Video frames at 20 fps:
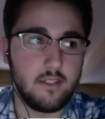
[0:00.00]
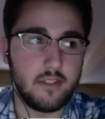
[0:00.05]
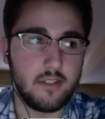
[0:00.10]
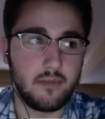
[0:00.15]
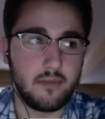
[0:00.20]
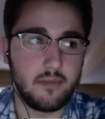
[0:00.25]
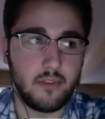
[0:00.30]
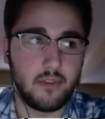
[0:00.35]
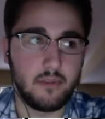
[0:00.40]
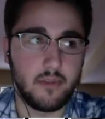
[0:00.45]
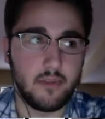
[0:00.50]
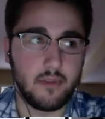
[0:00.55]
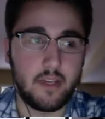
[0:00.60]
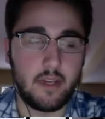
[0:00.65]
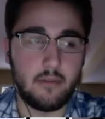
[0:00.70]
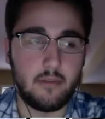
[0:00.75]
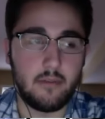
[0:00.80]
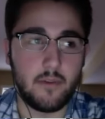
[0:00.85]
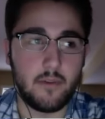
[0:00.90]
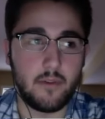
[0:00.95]
it's really, really
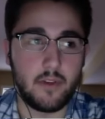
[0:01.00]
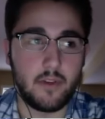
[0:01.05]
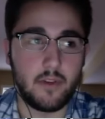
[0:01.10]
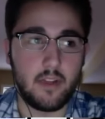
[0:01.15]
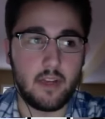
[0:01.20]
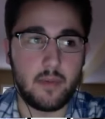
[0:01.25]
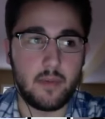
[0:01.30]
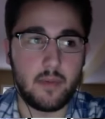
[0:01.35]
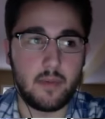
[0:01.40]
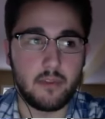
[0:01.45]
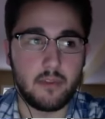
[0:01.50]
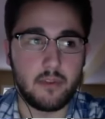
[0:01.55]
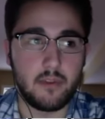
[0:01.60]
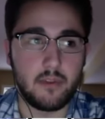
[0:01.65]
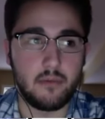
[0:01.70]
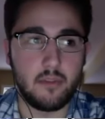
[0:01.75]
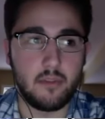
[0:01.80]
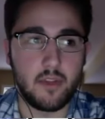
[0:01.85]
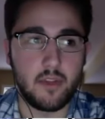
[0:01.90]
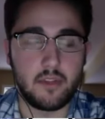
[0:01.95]
helpful, and a lot of people
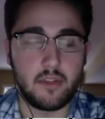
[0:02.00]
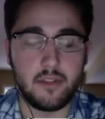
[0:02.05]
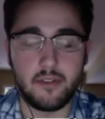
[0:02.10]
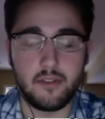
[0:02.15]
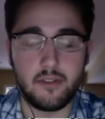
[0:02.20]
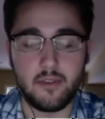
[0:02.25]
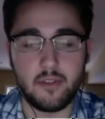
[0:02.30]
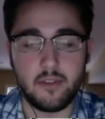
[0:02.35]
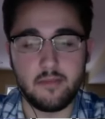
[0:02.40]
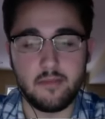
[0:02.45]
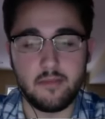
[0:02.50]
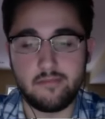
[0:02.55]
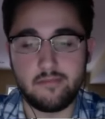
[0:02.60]
don't think to do it.